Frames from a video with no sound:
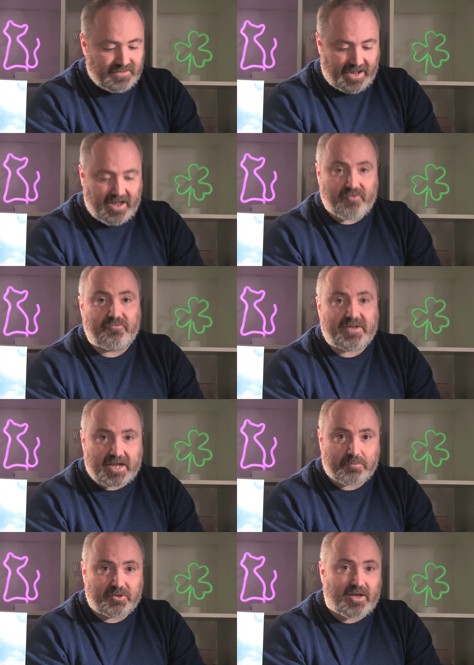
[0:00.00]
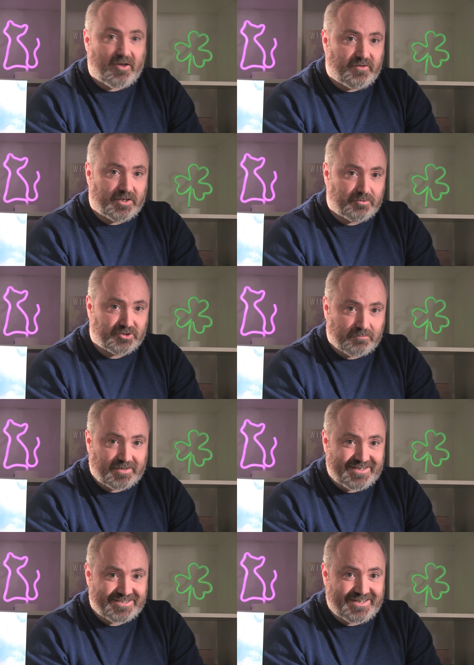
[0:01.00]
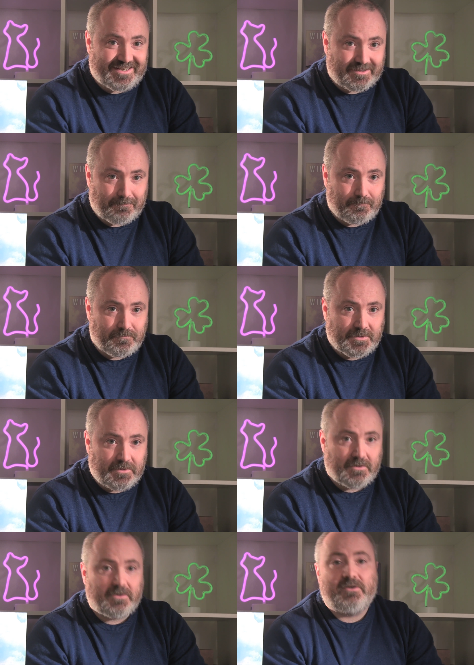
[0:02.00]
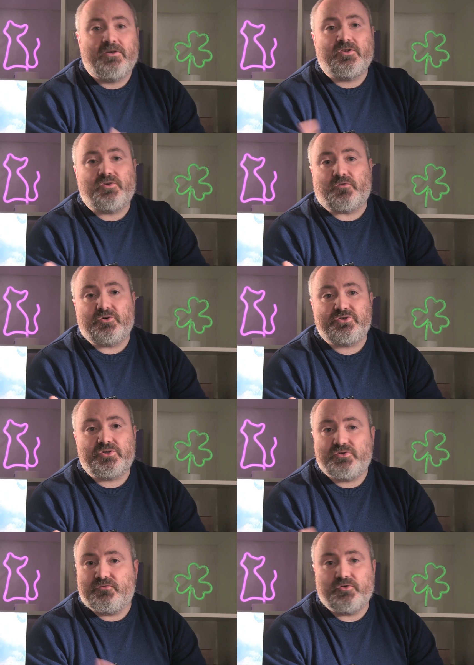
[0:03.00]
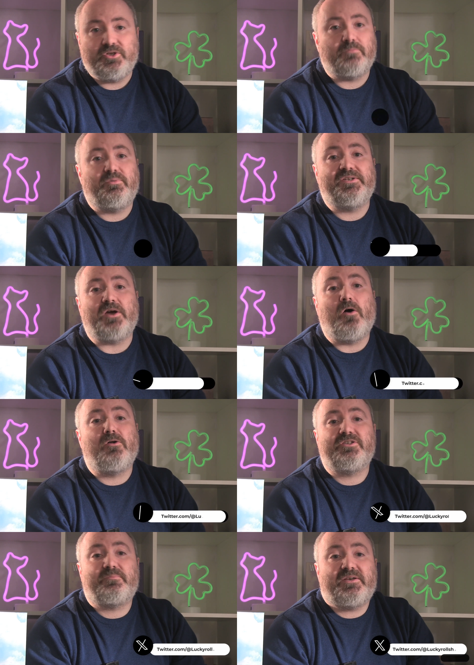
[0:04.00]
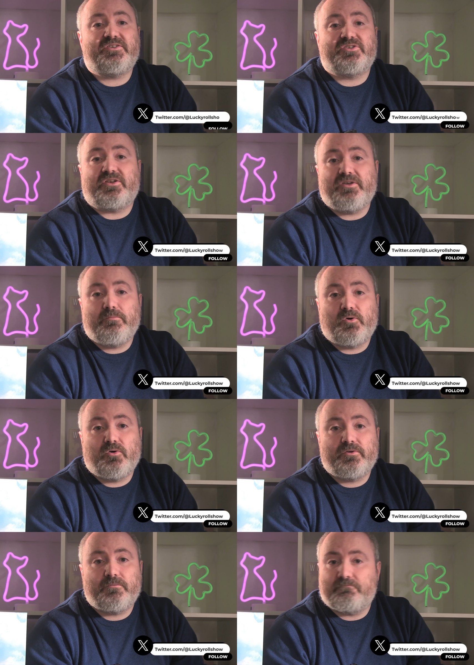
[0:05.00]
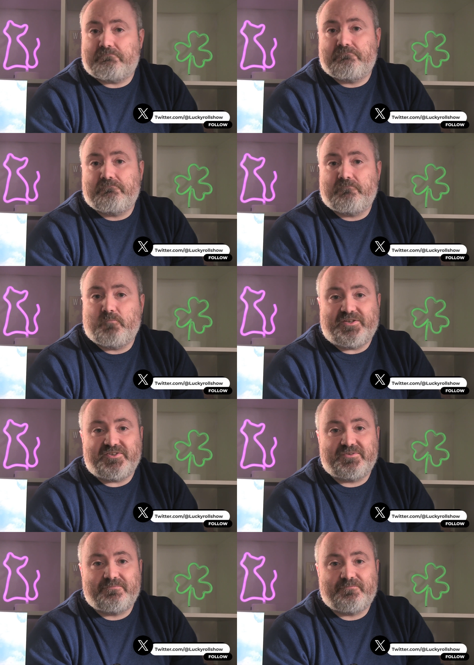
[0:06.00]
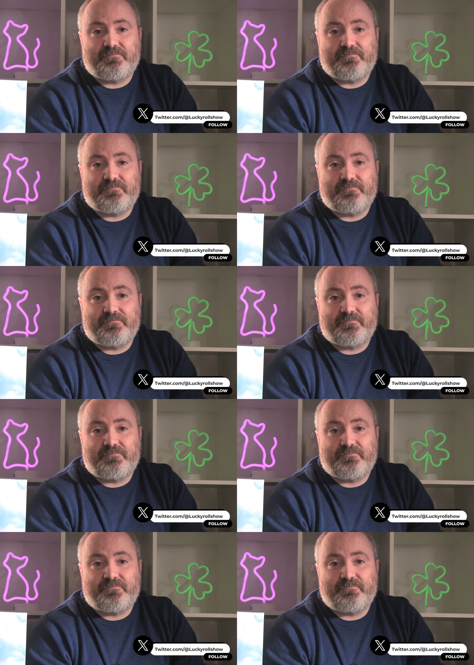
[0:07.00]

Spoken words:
they have an animal available to place in them. The first to fully complete all spaces on their board wins.